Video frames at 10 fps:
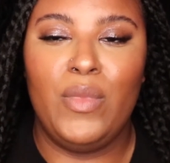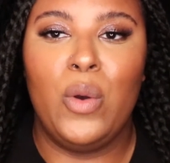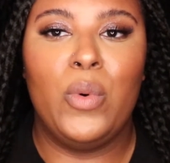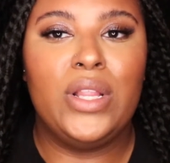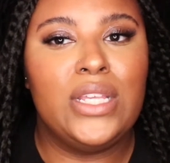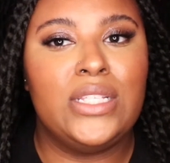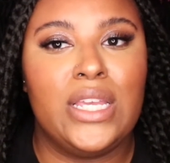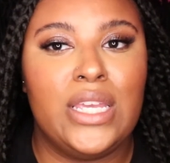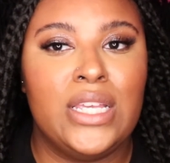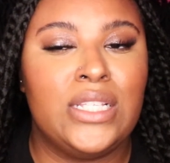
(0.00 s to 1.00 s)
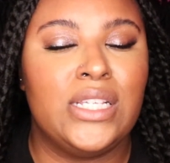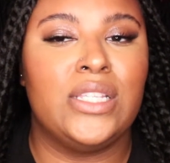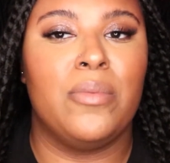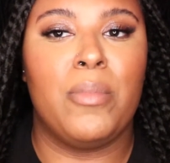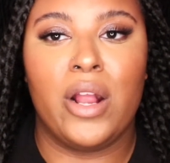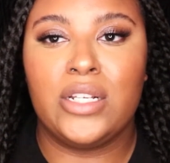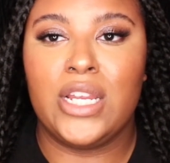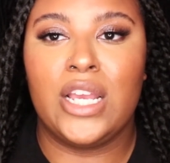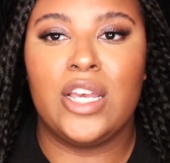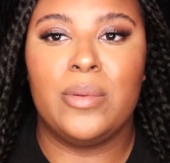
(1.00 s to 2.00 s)
What this is the Marc
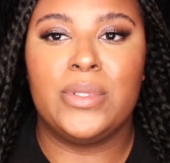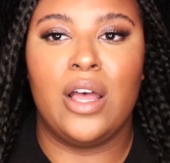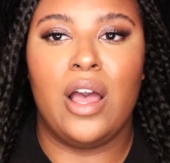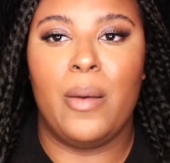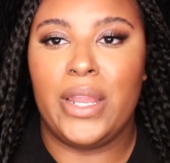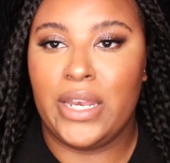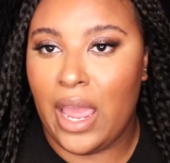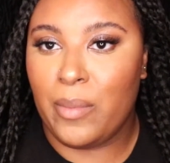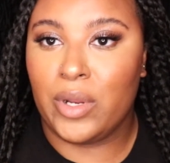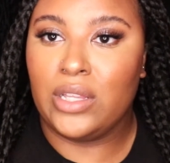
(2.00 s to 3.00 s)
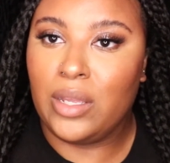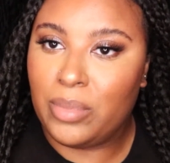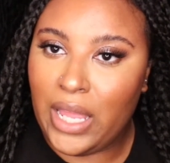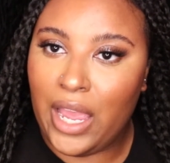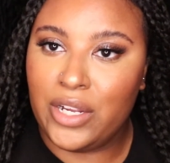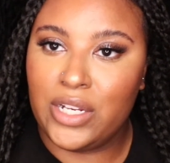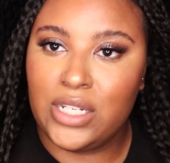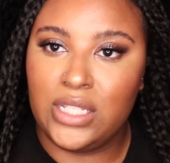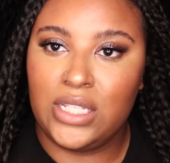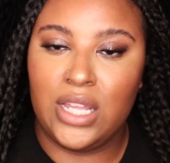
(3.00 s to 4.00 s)
Jacobs enamored lip
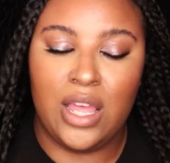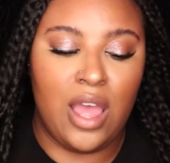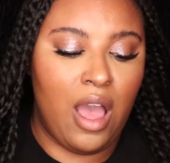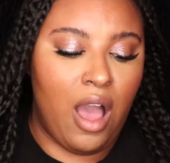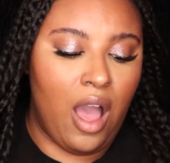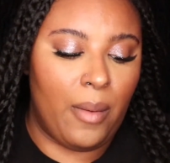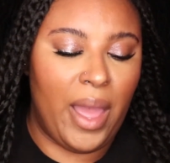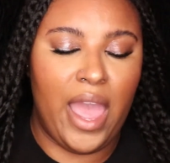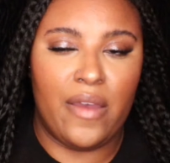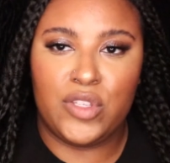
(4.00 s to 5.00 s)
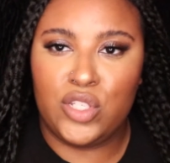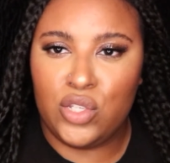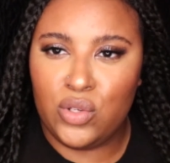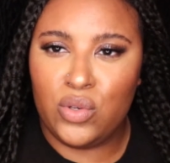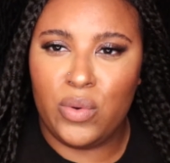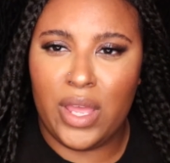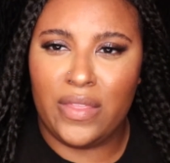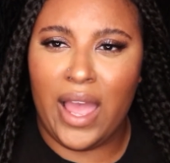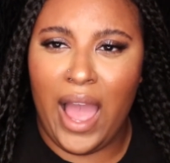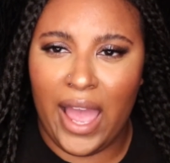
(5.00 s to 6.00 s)
lacquers. I had two in
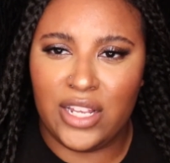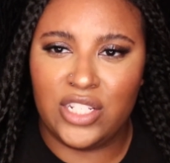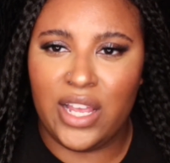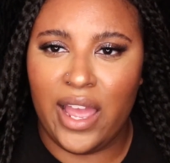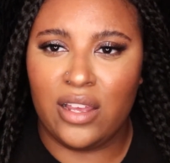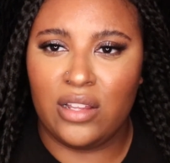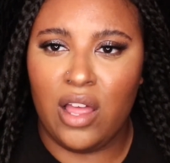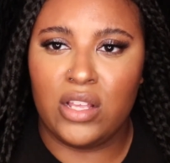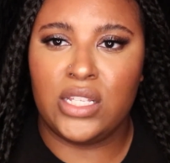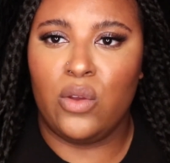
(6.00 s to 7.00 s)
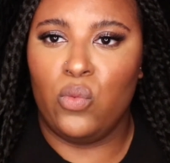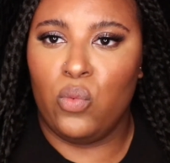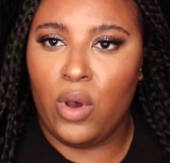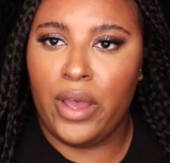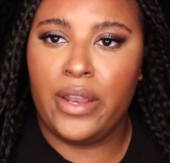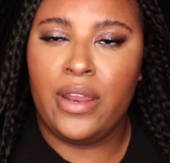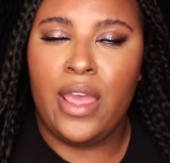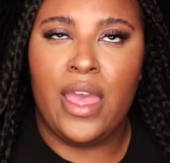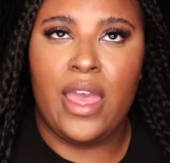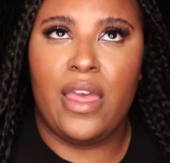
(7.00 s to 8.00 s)
the high shine gloss and one
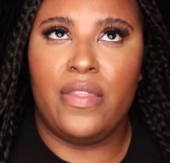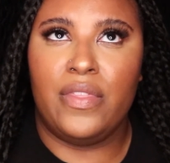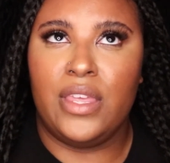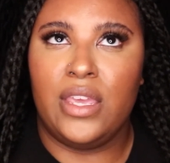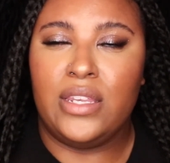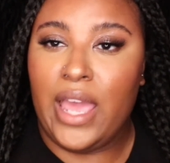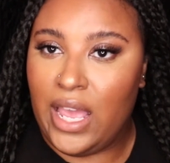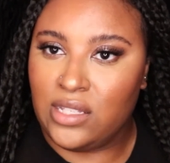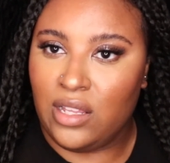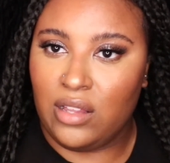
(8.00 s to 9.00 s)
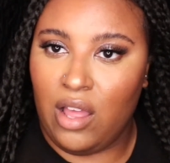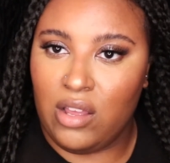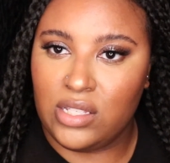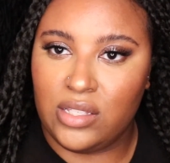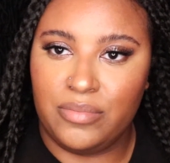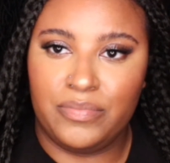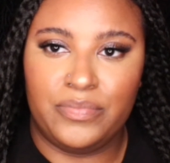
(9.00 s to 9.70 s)
in the dazzling gloss.